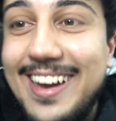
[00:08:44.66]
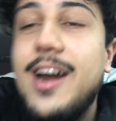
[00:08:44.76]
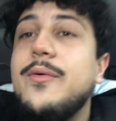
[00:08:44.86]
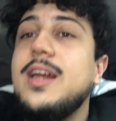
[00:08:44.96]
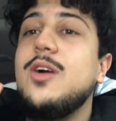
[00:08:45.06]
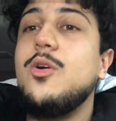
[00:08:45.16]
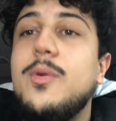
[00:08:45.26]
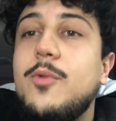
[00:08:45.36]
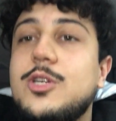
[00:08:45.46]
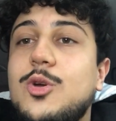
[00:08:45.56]
All right, we're gonna go to
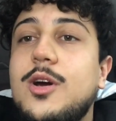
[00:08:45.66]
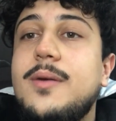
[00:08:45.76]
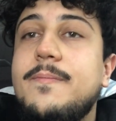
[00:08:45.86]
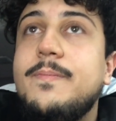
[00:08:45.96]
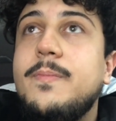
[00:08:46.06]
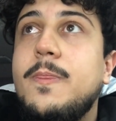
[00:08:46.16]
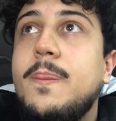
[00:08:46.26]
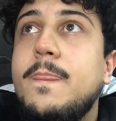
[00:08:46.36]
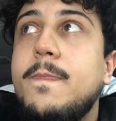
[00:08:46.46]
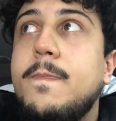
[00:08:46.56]
one more store,
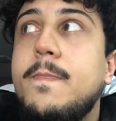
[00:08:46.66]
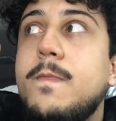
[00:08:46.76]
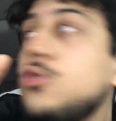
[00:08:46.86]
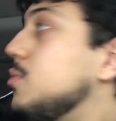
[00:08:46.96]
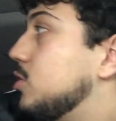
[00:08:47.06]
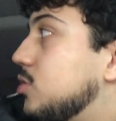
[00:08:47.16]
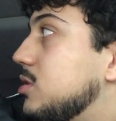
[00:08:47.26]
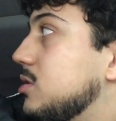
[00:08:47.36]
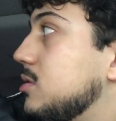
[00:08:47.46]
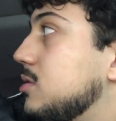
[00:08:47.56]
two more
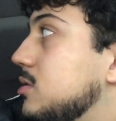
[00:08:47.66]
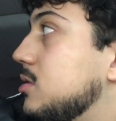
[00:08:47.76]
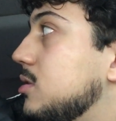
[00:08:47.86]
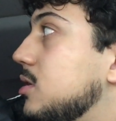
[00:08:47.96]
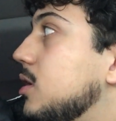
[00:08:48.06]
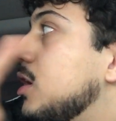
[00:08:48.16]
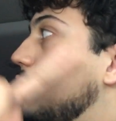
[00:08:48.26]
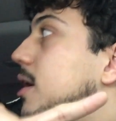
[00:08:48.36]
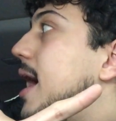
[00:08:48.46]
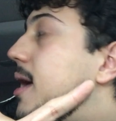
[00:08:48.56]
stores, we're
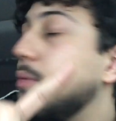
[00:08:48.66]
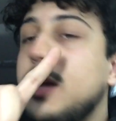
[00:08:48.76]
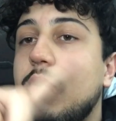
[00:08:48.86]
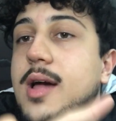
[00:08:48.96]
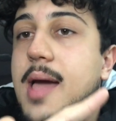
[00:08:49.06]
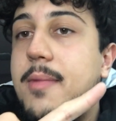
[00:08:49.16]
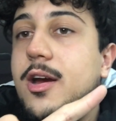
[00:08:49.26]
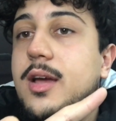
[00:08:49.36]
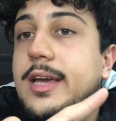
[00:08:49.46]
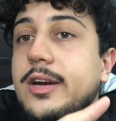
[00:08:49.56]
gonna go to, we're gonna go
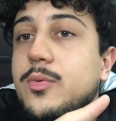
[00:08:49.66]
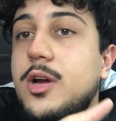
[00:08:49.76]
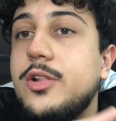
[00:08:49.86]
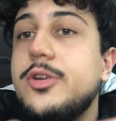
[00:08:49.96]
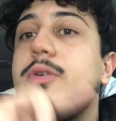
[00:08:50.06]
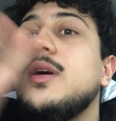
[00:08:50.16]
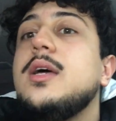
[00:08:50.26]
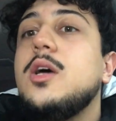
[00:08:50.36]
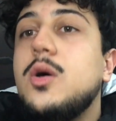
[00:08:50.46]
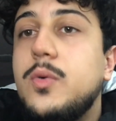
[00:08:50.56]
Chimera here in Waterloo.
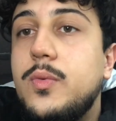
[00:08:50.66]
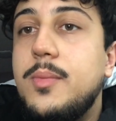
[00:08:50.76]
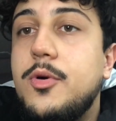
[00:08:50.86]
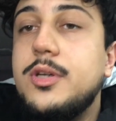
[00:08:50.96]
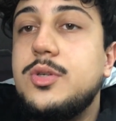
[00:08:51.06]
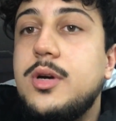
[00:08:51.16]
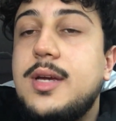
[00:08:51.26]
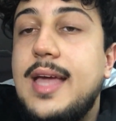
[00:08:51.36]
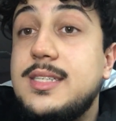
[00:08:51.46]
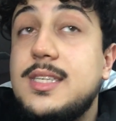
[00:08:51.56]
One more store
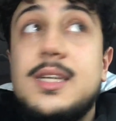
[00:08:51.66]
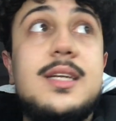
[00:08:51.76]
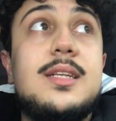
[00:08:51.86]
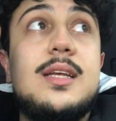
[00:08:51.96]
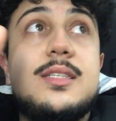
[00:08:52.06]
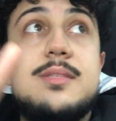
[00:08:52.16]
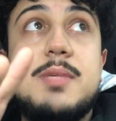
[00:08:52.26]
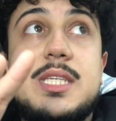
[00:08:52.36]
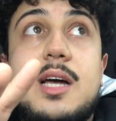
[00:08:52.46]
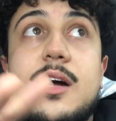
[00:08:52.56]
Kensington in, in
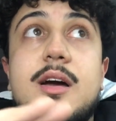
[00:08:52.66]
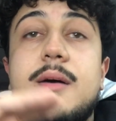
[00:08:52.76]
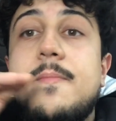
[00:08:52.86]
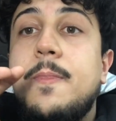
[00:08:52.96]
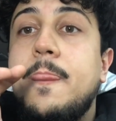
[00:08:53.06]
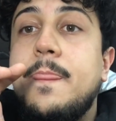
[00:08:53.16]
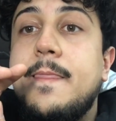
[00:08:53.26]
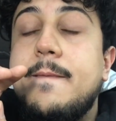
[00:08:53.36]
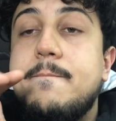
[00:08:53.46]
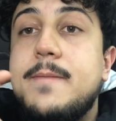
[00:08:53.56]
Smith
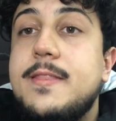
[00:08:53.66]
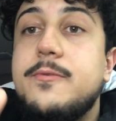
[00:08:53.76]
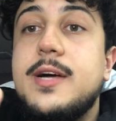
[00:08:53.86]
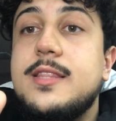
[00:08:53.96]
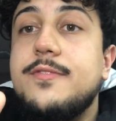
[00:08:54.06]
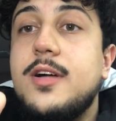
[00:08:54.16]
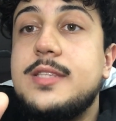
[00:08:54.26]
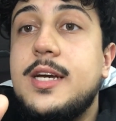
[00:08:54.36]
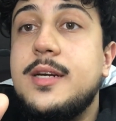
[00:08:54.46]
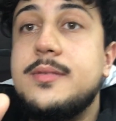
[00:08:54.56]
and then we'll end the vlog there.